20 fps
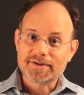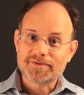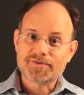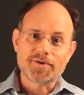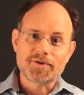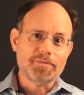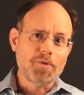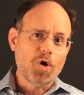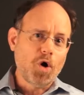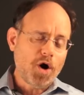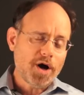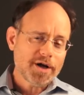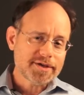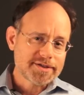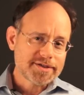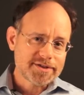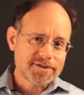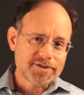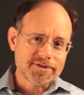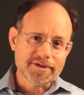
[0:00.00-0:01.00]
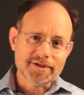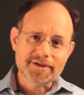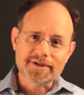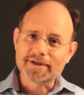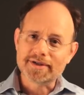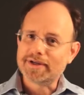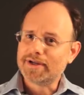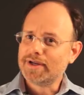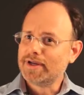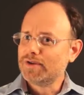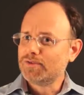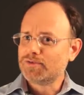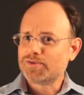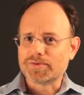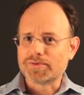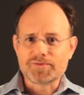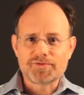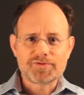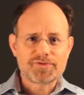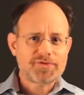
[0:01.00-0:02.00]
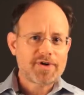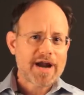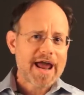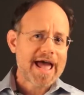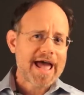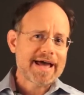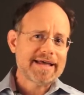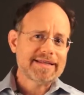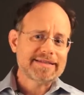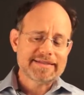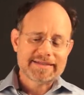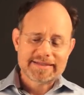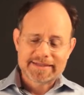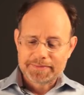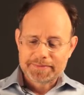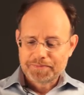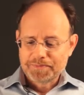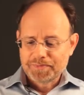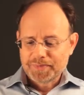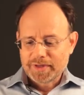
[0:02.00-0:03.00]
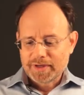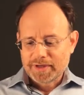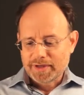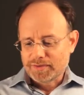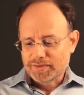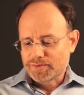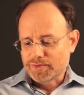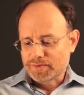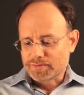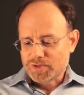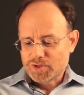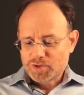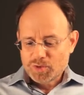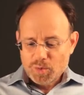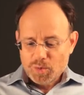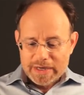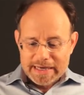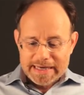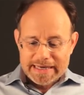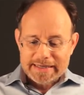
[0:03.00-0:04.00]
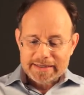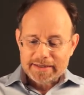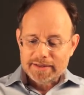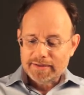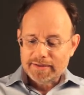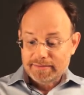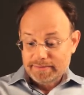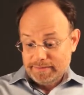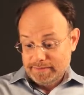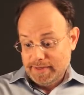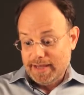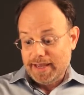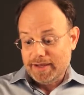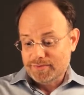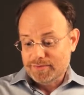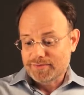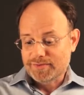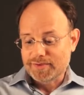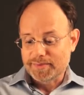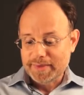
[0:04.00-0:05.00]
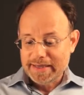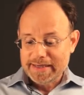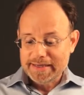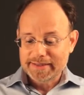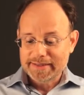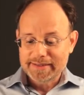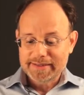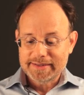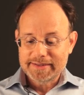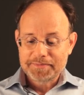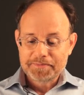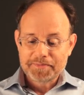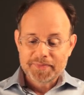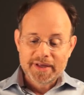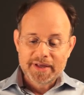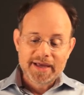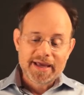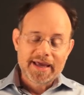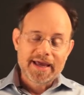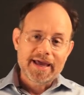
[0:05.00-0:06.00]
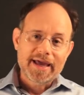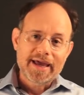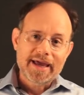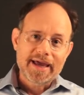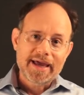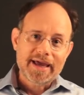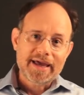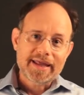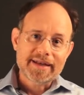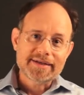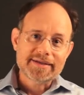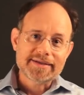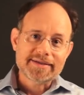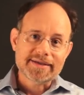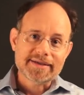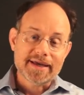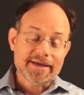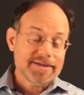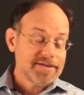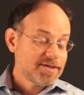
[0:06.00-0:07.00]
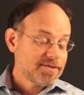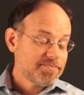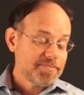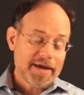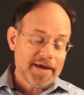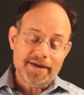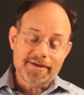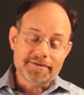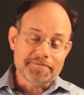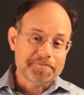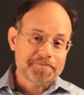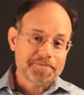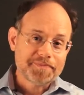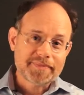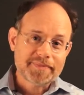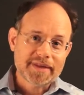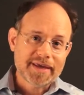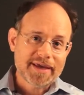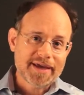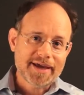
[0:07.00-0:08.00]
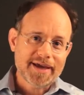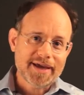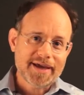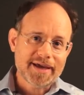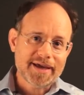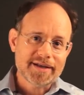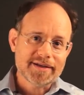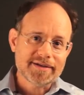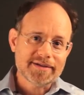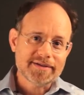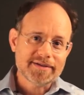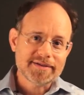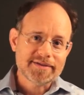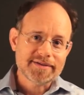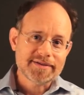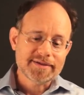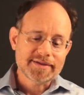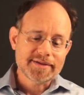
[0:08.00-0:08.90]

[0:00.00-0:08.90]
from Austria, from France, from Sweden, and from England, and Spain. And